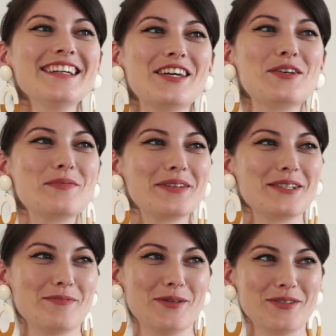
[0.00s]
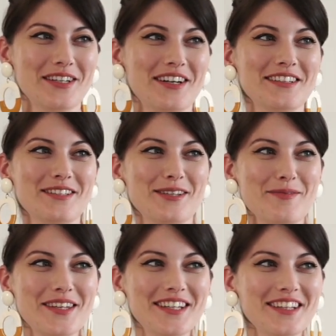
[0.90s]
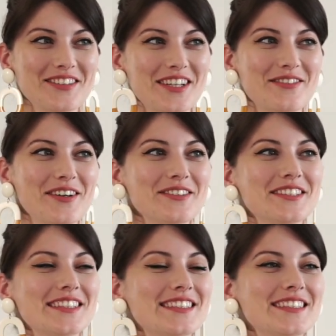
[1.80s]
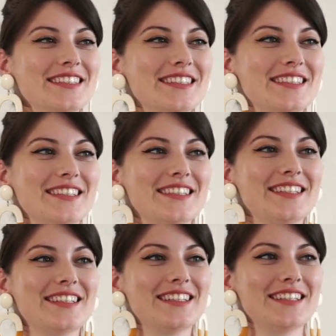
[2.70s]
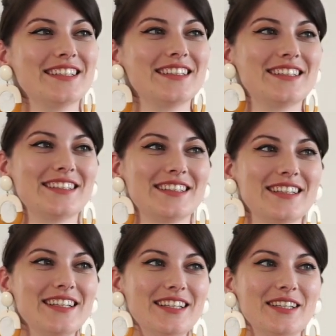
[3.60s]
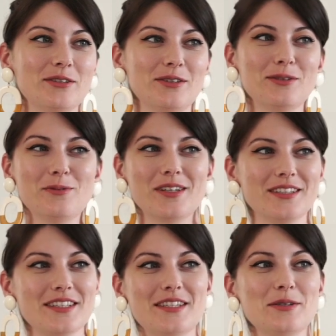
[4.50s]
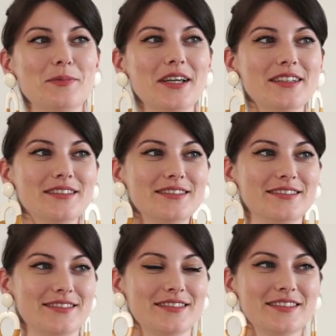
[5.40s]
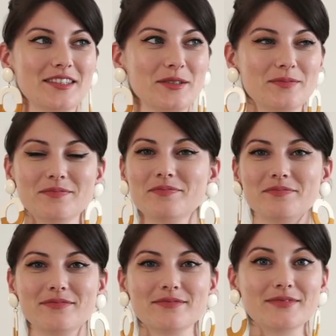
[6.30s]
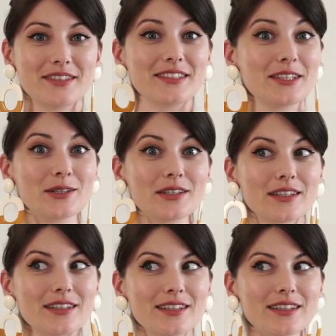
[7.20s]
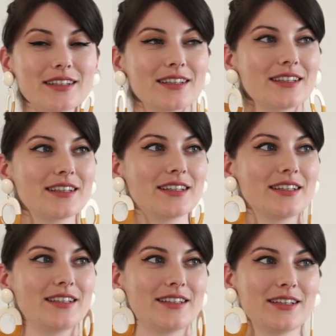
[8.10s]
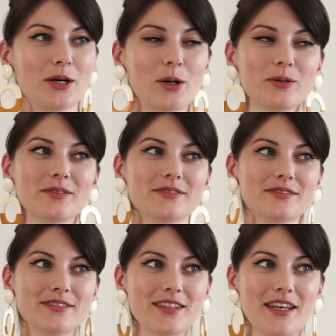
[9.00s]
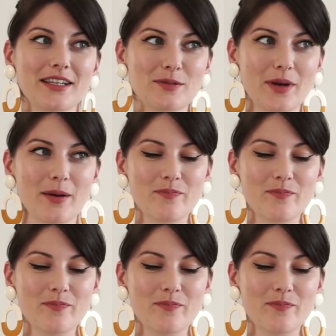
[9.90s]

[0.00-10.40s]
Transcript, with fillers: Can you put some music on or something in those headphones? Uh, sure. You don't want to listen to me. I like listening to you. I think you're going to do it. Oh, thanks, babe.